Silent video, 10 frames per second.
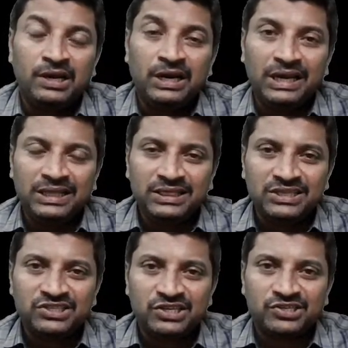In
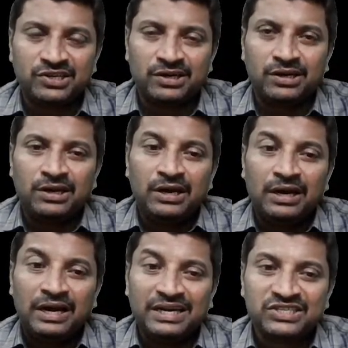this session,
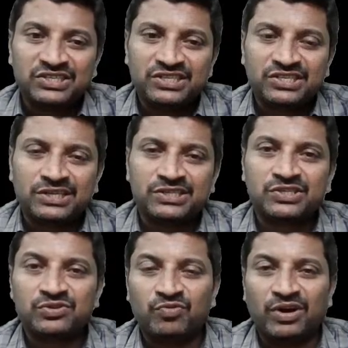let us
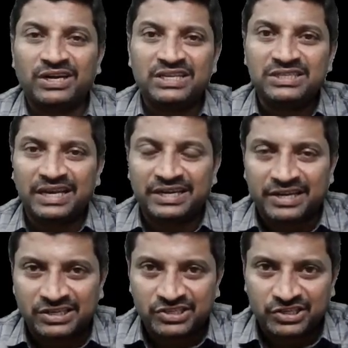discuss what is a
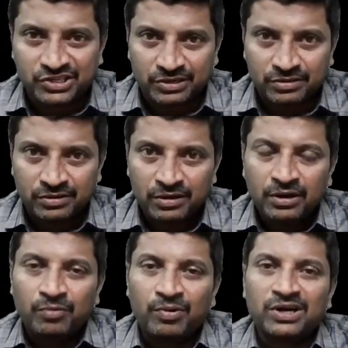transaction,
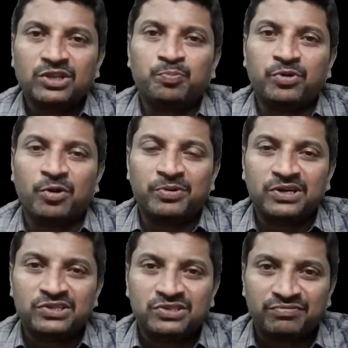what are the
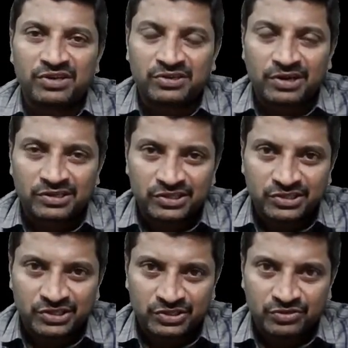properties of the
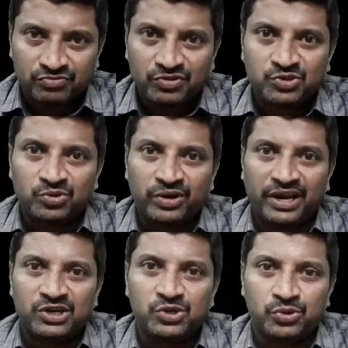transactions we should
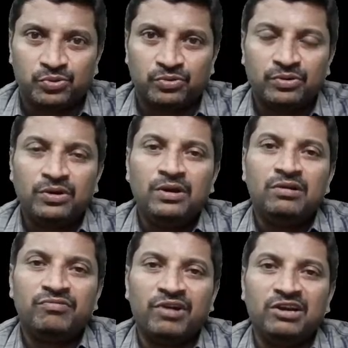ensure
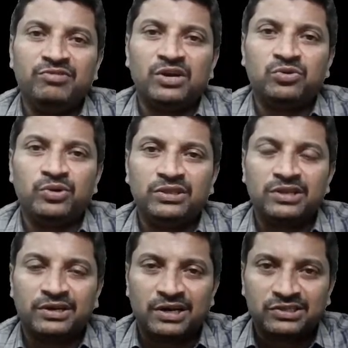while we are doing the
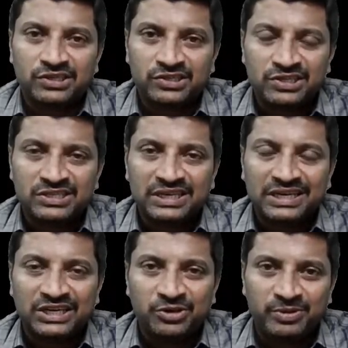transactions
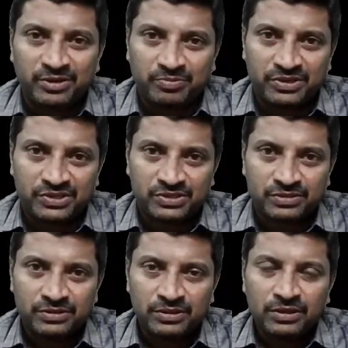in DBMS.
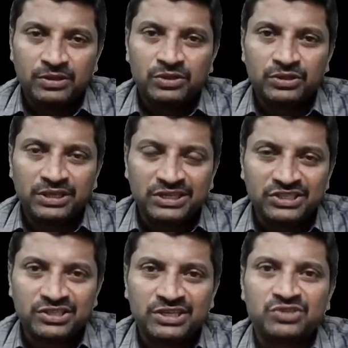These
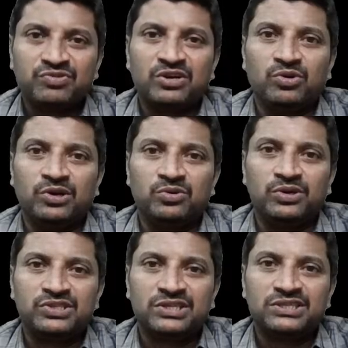things we are going to
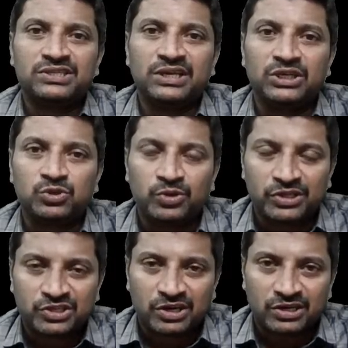discuss in
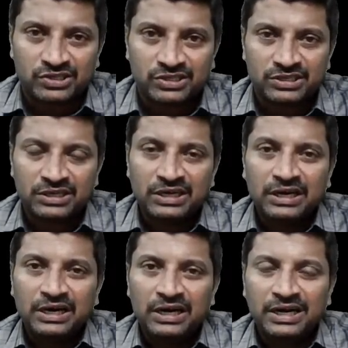today's class.
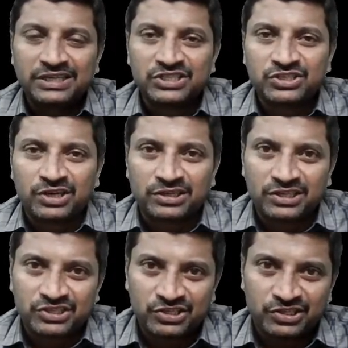Let us start the
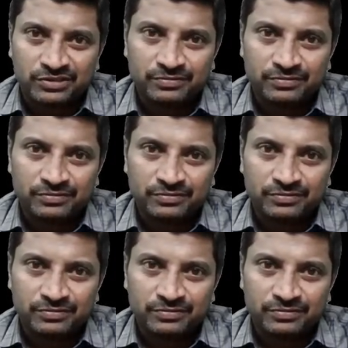session.